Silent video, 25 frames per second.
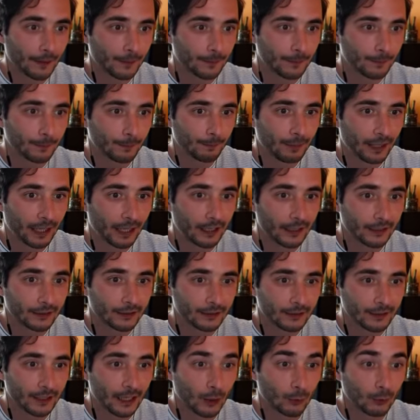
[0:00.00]
But
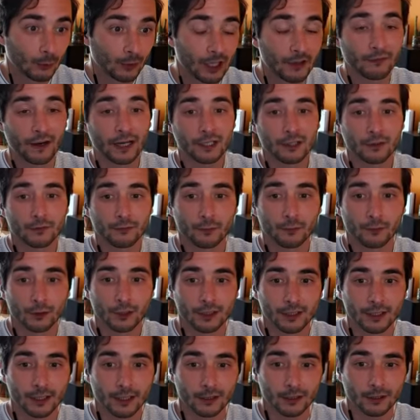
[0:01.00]
I would advise you first
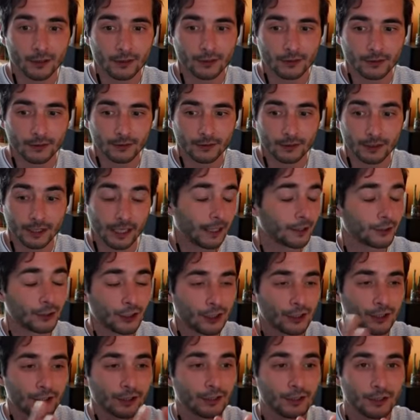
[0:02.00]
start,
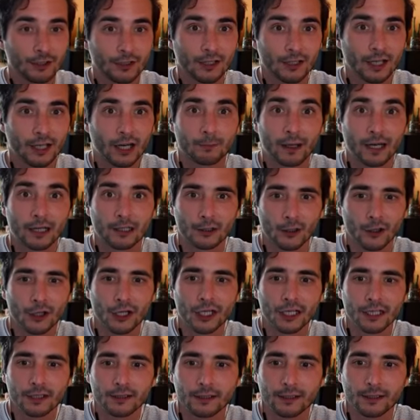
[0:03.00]
just to start by
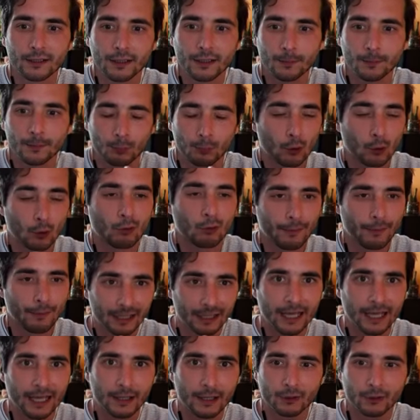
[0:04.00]
learning a programming
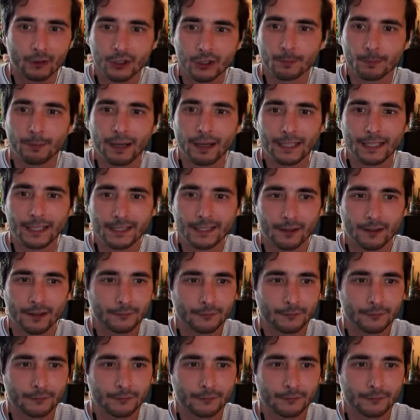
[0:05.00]
language by itself.